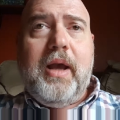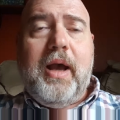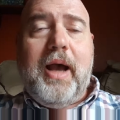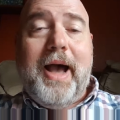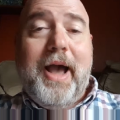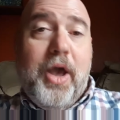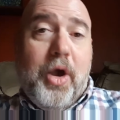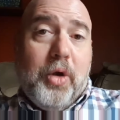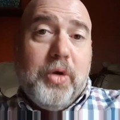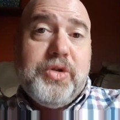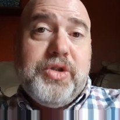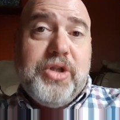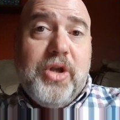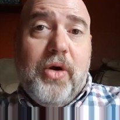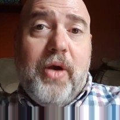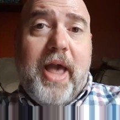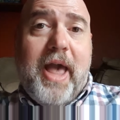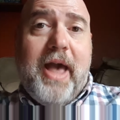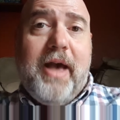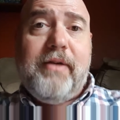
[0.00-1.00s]
I
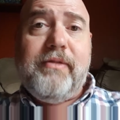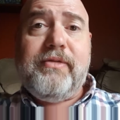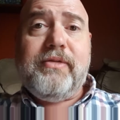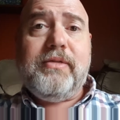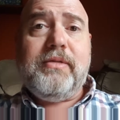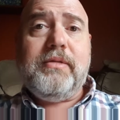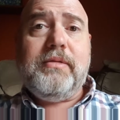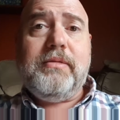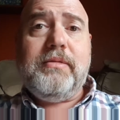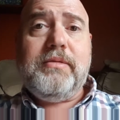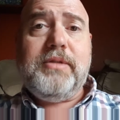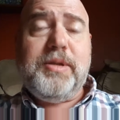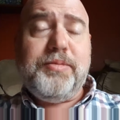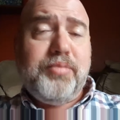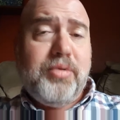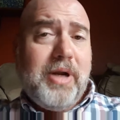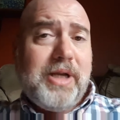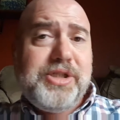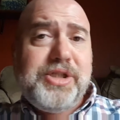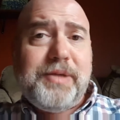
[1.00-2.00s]
also have
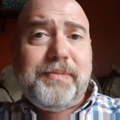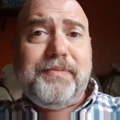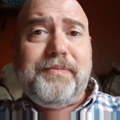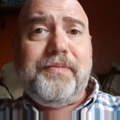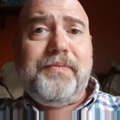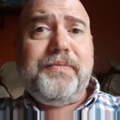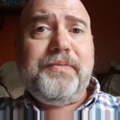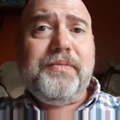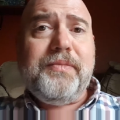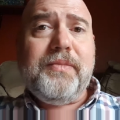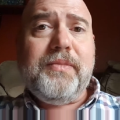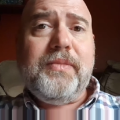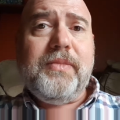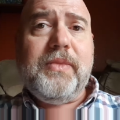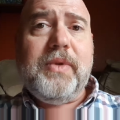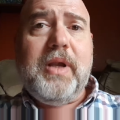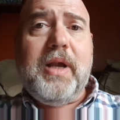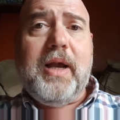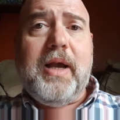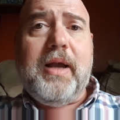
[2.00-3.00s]
depression.
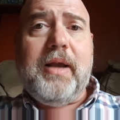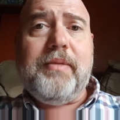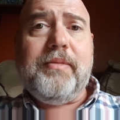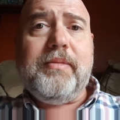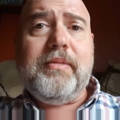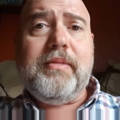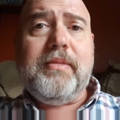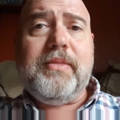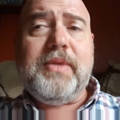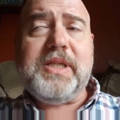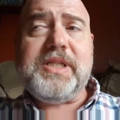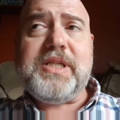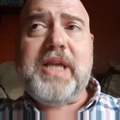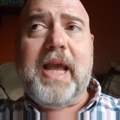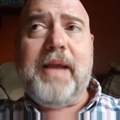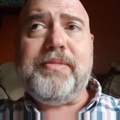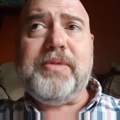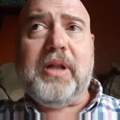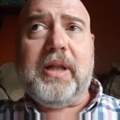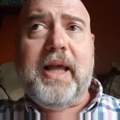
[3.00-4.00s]
This
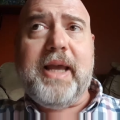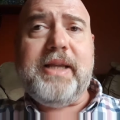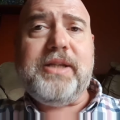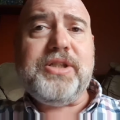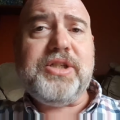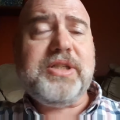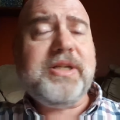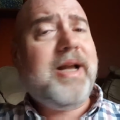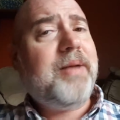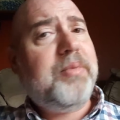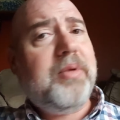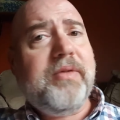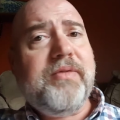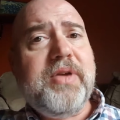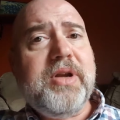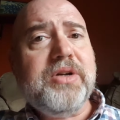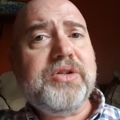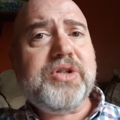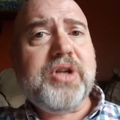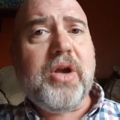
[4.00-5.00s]
came to light just a couple of
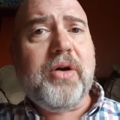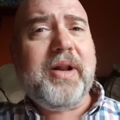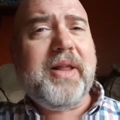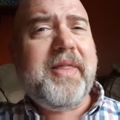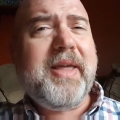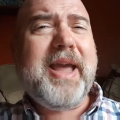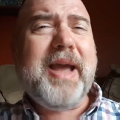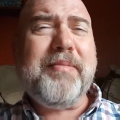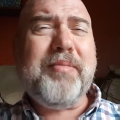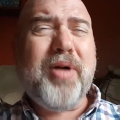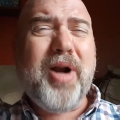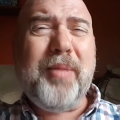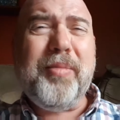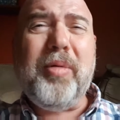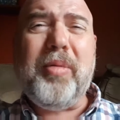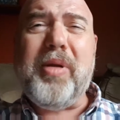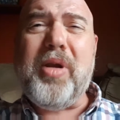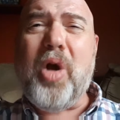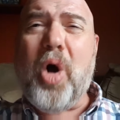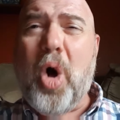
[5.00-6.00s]
years ago, and I think I
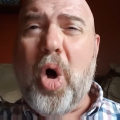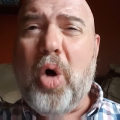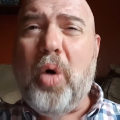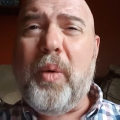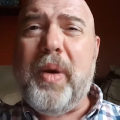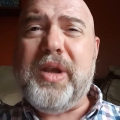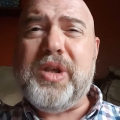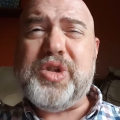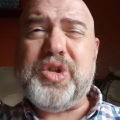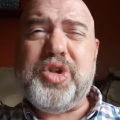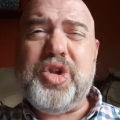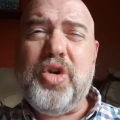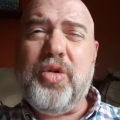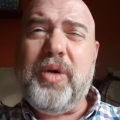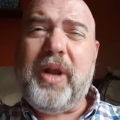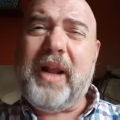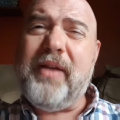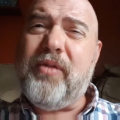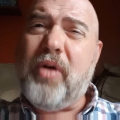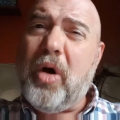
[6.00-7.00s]
probably always knew
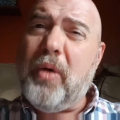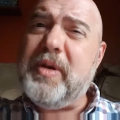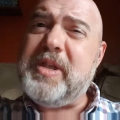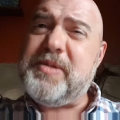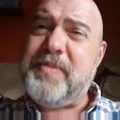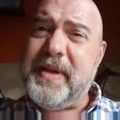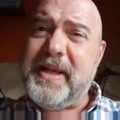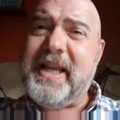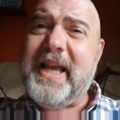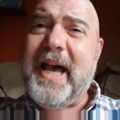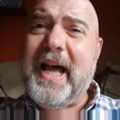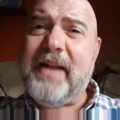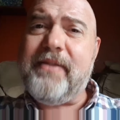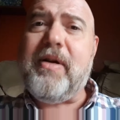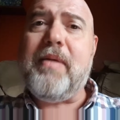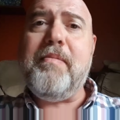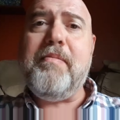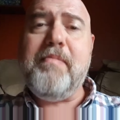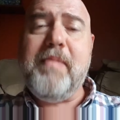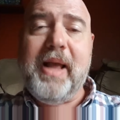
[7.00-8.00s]
it. I've always been kind of
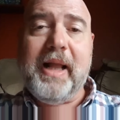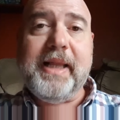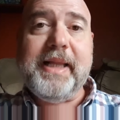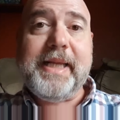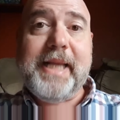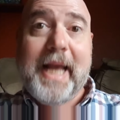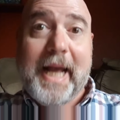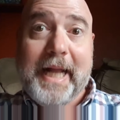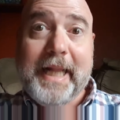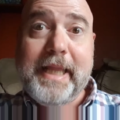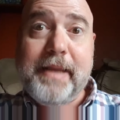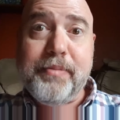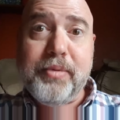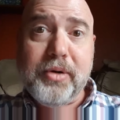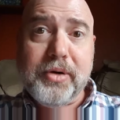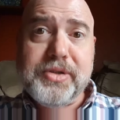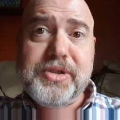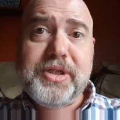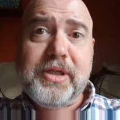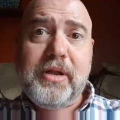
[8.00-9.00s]
a melancholy
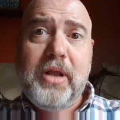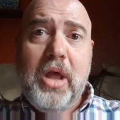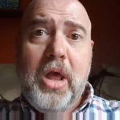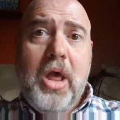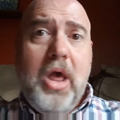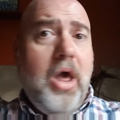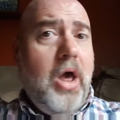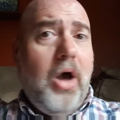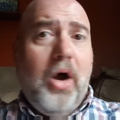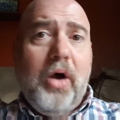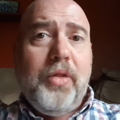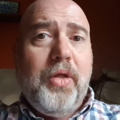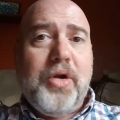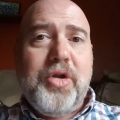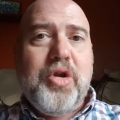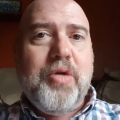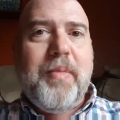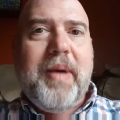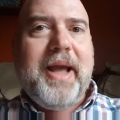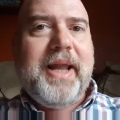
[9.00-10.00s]
person, although
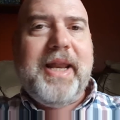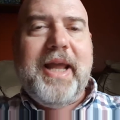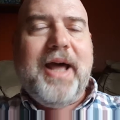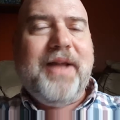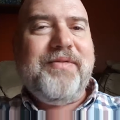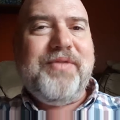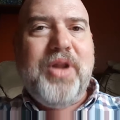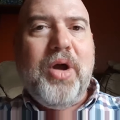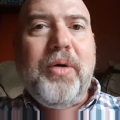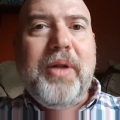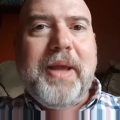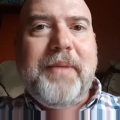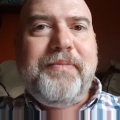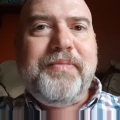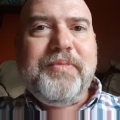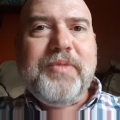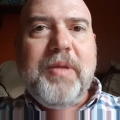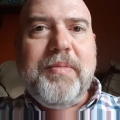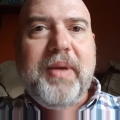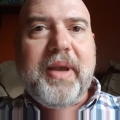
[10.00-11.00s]
you might not have known
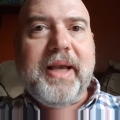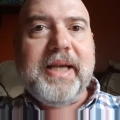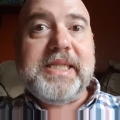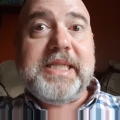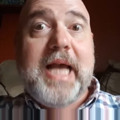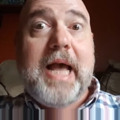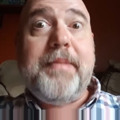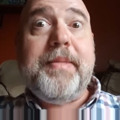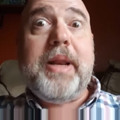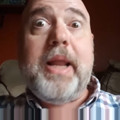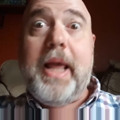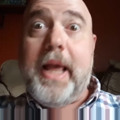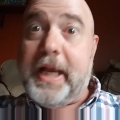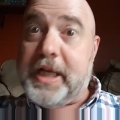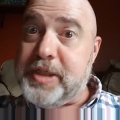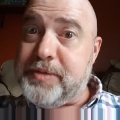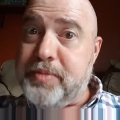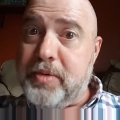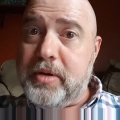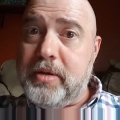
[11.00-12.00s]
it because I'm an
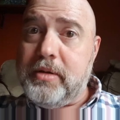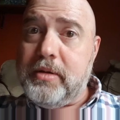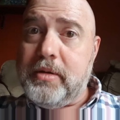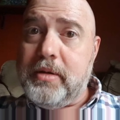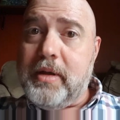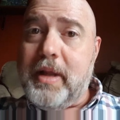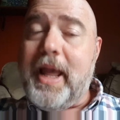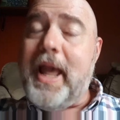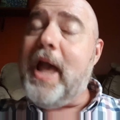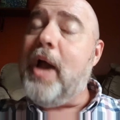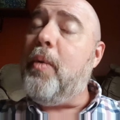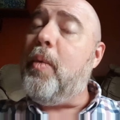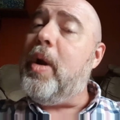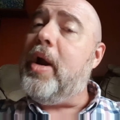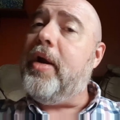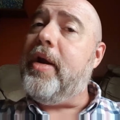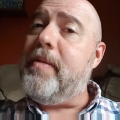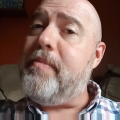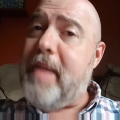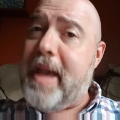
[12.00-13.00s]
expert at
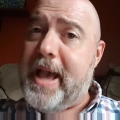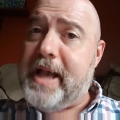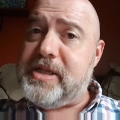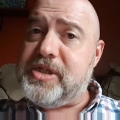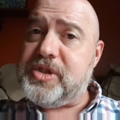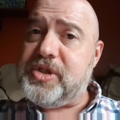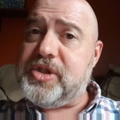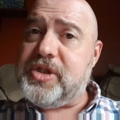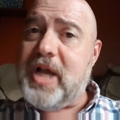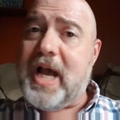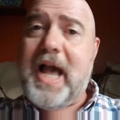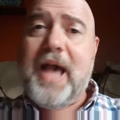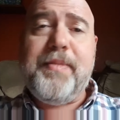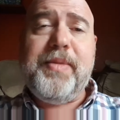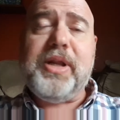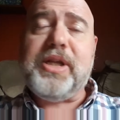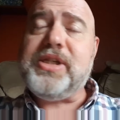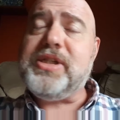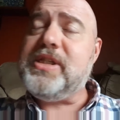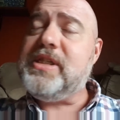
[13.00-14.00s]
wearing masks. I am
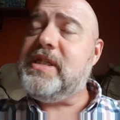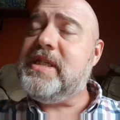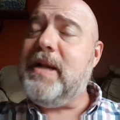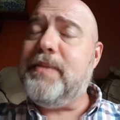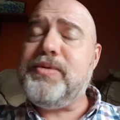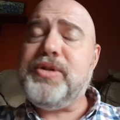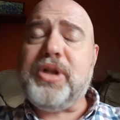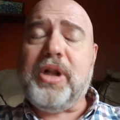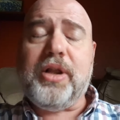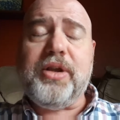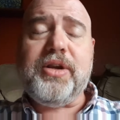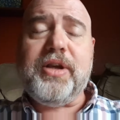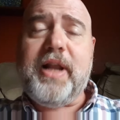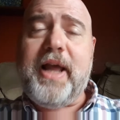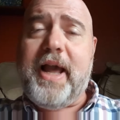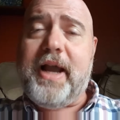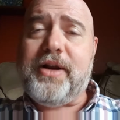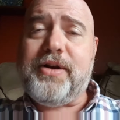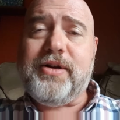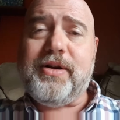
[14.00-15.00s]
an exceptionally good
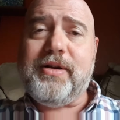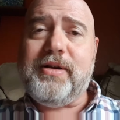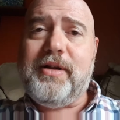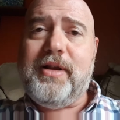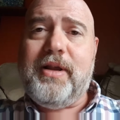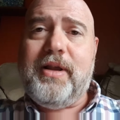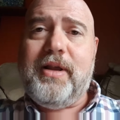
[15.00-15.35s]
actor,